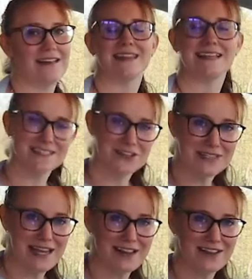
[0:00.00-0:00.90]
Let's go
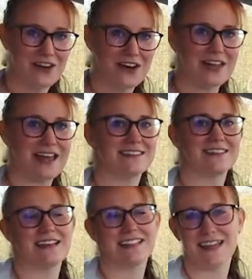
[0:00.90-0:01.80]
take a look at the
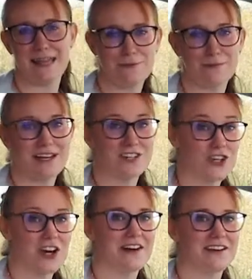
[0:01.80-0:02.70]
things I keep in my
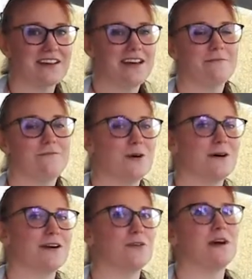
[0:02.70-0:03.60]
trunk
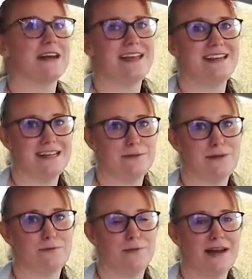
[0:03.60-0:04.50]
for when I need to
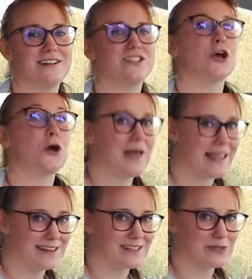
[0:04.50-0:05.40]
be prepared to go
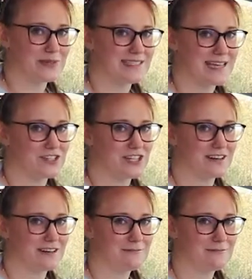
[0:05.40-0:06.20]
into a session.